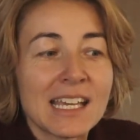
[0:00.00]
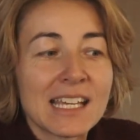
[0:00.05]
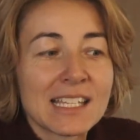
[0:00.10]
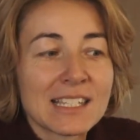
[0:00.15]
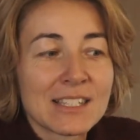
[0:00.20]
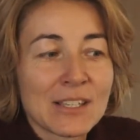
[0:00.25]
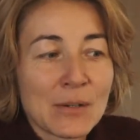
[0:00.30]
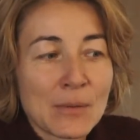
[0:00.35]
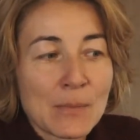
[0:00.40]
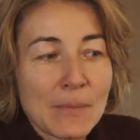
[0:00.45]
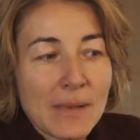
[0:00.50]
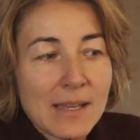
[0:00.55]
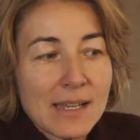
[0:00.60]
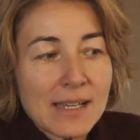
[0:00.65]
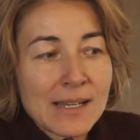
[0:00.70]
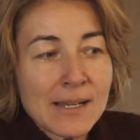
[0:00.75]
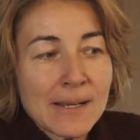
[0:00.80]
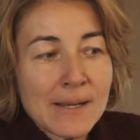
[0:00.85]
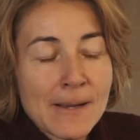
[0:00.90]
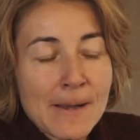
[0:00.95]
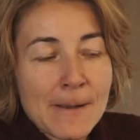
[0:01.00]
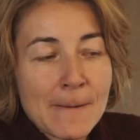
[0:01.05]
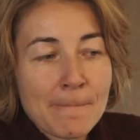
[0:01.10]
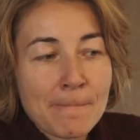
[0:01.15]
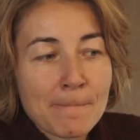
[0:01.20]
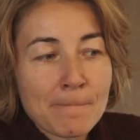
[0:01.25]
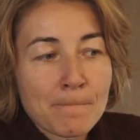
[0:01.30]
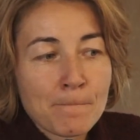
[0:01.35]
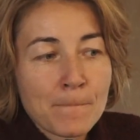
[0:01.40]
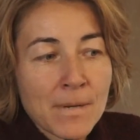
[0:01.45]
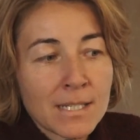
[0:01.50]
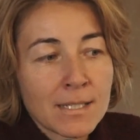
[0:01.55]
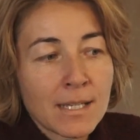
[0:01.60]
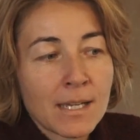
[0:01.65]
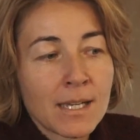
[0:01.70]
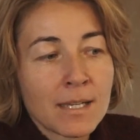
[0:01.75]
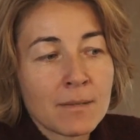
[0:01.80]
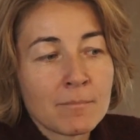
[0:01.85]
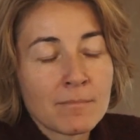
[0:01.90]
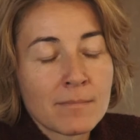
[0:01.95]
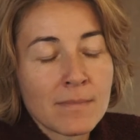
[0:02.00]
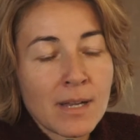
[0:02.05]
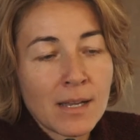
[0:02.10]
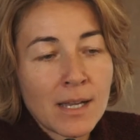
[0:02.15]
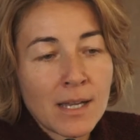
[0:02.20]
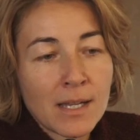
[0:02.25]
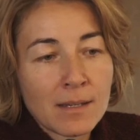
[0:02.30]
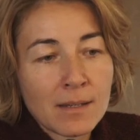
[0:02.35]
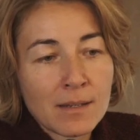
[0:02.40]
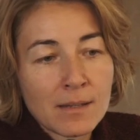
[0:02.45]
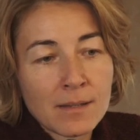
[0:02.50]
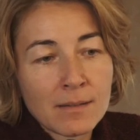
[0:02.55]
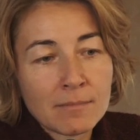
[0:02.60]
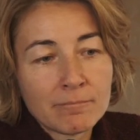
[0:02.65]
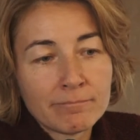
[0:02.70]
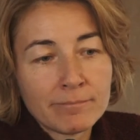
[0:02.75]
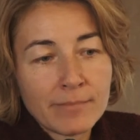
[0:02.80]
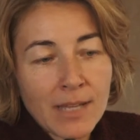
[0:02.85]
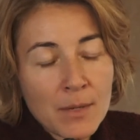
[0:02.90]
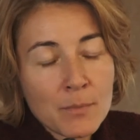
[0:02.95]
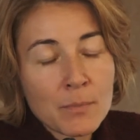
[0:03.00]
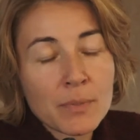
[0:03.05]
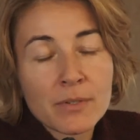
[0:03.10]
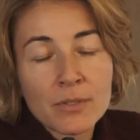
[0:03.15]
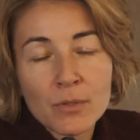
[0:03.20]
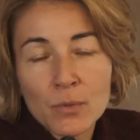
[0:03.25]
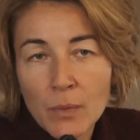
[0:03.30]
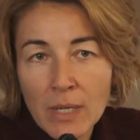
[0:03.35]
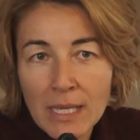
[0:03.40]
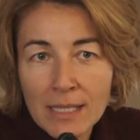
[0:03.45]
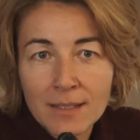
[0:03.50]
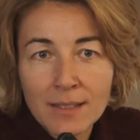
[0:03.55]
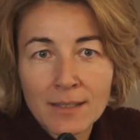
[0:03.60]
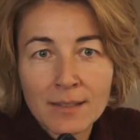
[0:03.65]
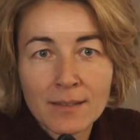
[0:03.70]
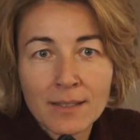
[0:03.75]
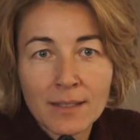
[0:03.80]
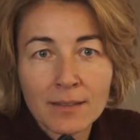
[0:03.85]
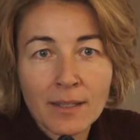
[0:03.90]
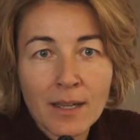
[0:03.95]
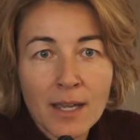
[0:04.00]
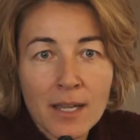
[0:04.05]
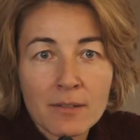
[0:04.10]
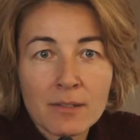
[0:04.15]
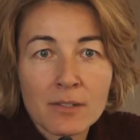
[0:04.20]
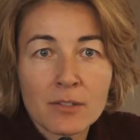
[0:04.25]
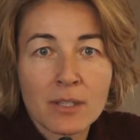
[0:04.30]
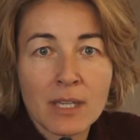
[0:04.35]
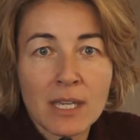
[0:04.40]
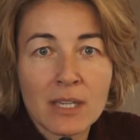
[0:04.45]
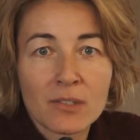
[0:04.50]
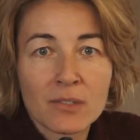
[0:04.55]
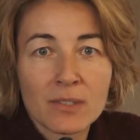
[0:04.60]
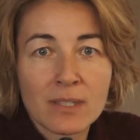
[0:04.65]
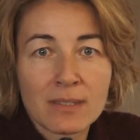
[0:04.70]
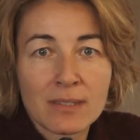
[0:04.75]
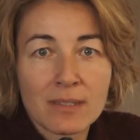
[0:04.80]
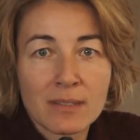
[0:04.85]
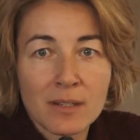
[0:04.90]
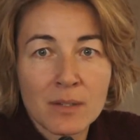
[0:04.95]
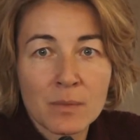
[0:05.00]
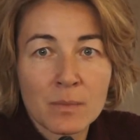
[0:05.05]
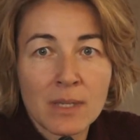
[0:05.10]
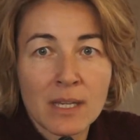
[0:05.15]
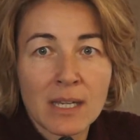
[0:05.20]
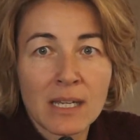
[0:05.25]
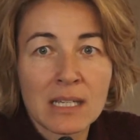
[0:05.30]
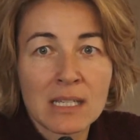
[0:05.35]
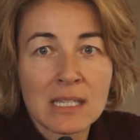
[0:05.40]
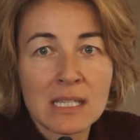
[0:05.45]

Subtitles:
So, but I'm persuaded that higher education in Serbia